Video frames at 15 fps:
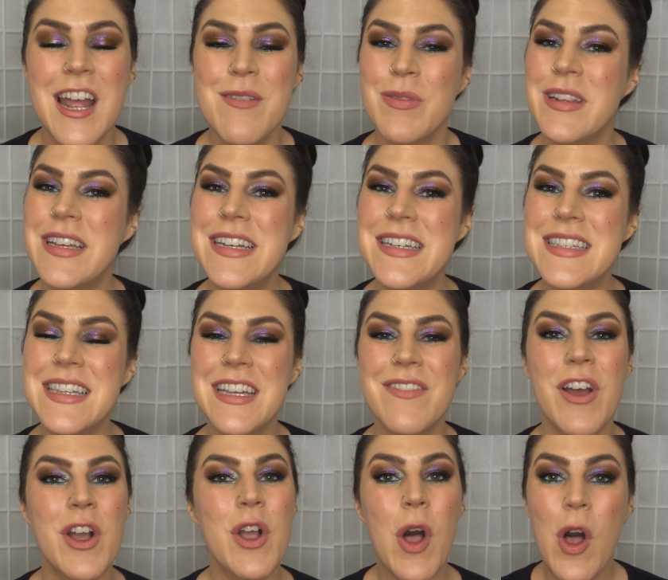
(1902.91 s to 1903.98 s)
Please leave
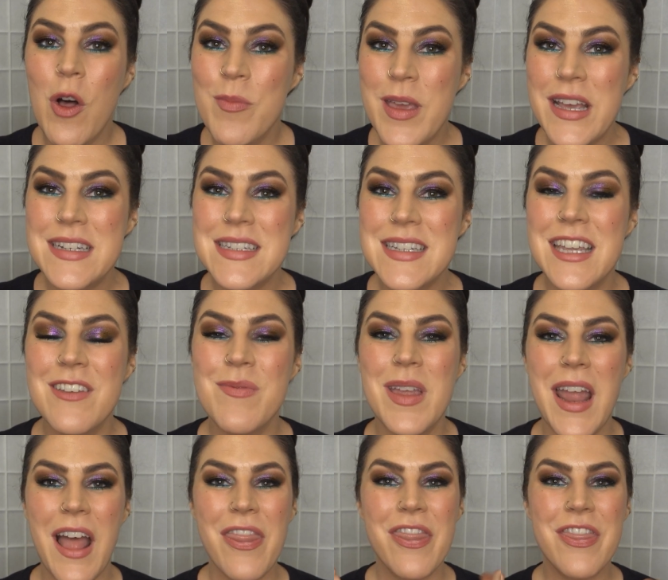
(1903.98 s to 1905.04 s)
a comment, give
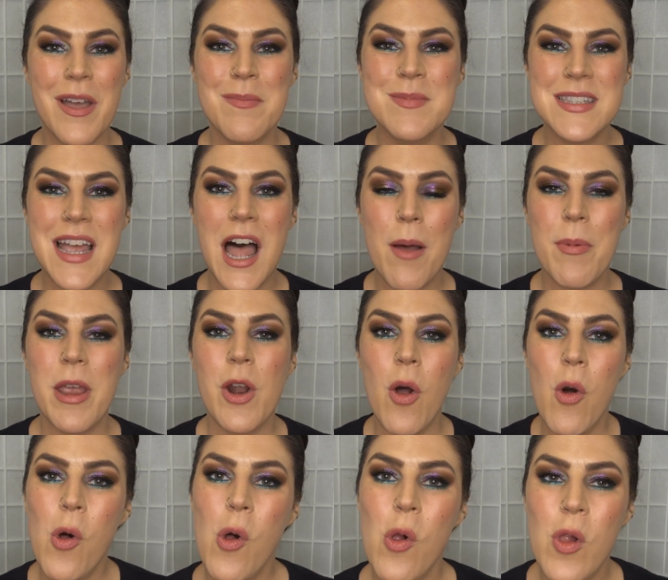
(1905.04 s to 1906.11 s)
me a thumbs up. It
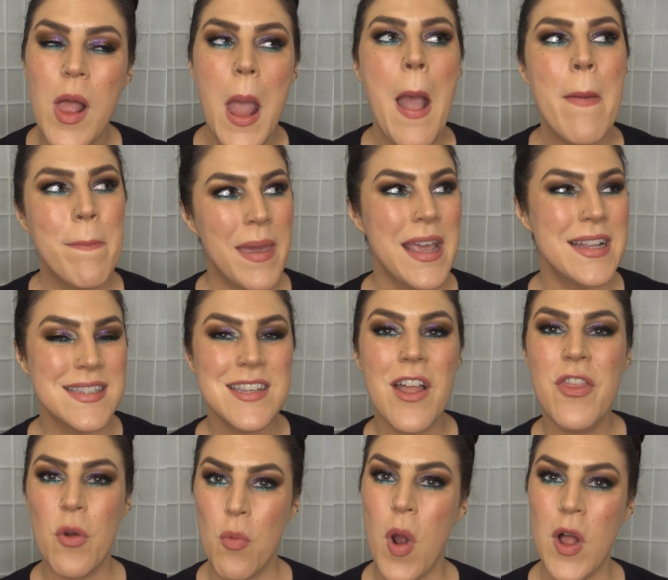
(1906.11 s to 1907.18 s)
all means
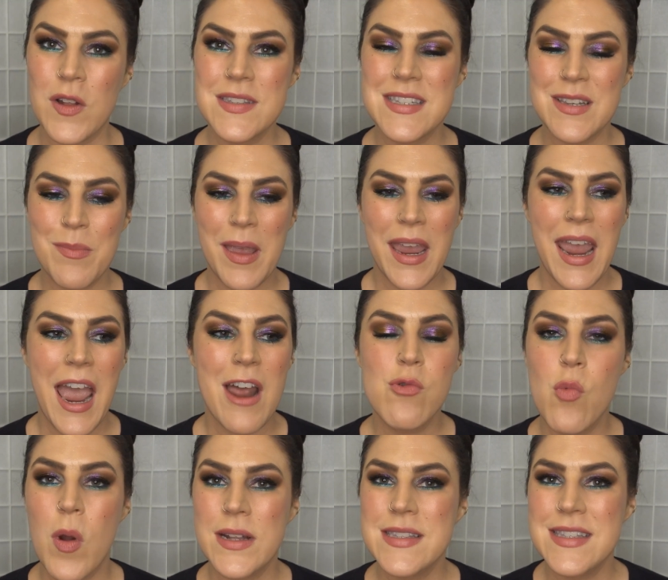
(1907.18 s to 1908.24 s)
the world to me.
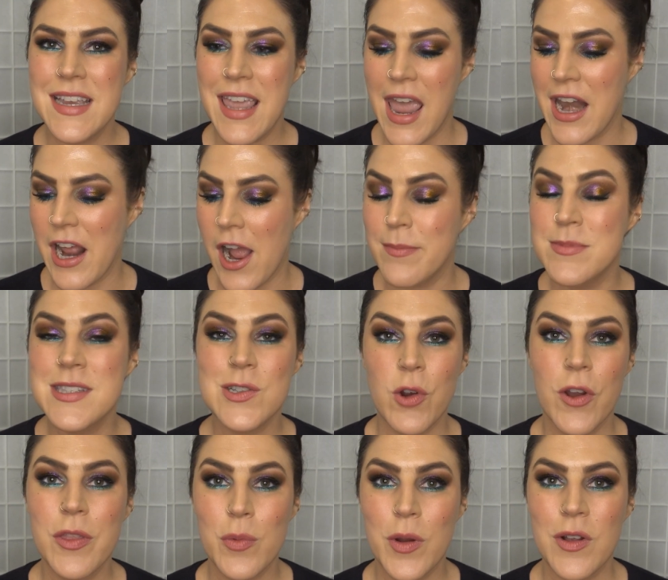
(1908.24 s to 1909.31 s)
And once again, I'm
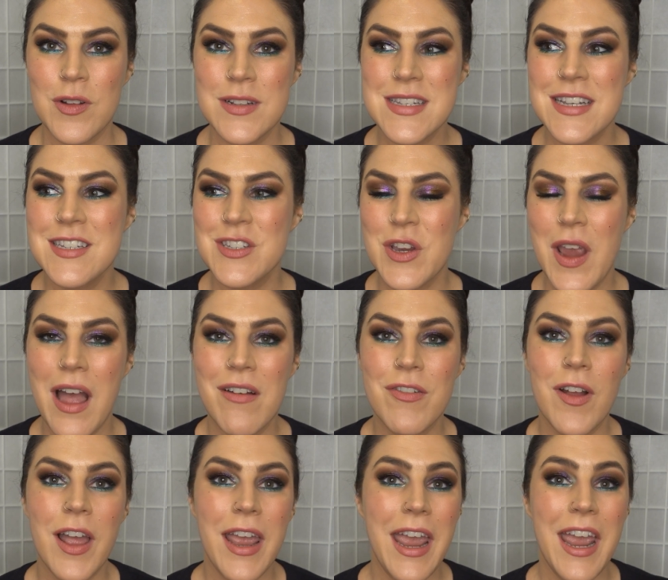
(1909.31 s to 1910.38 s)
so thrilled to have
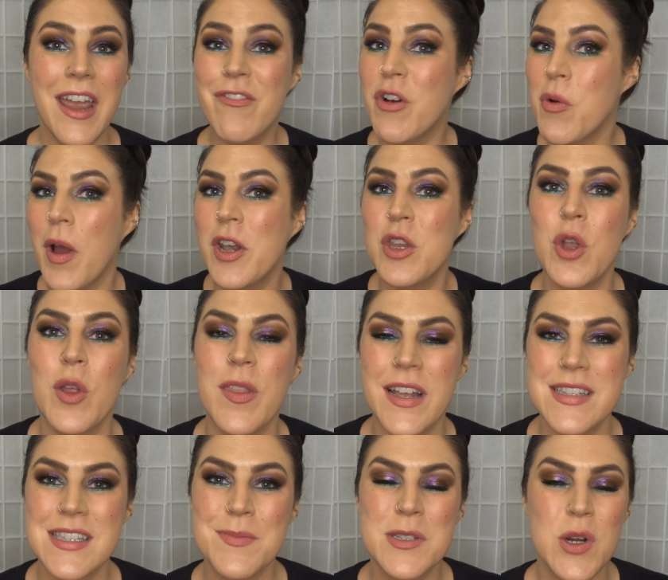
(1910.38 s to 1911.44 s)
everyone new
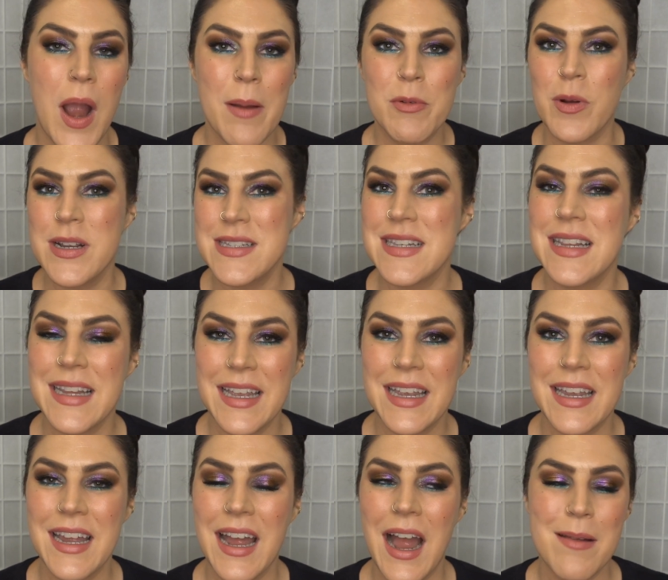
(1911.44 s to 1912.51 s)
that subscribed
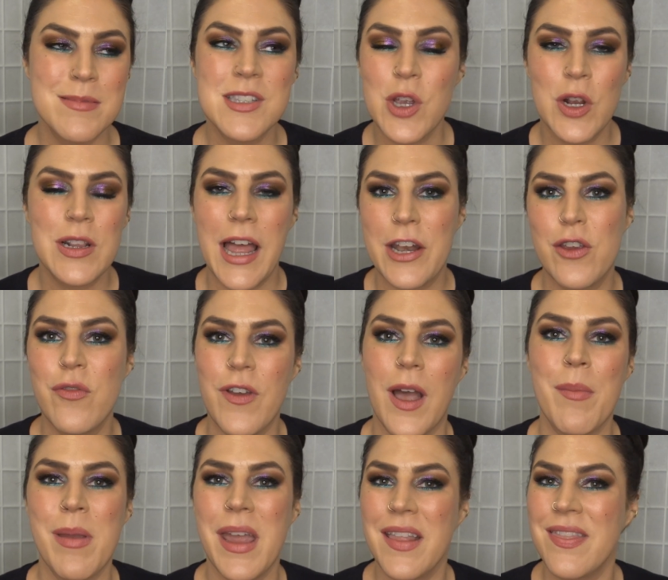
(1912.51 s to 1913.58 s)
recently. I'm so glad you
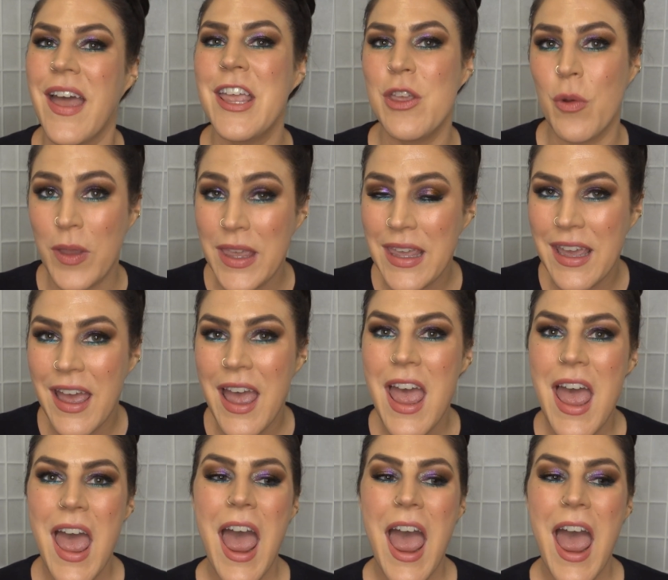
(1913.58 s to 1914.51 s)
found me and that you're here.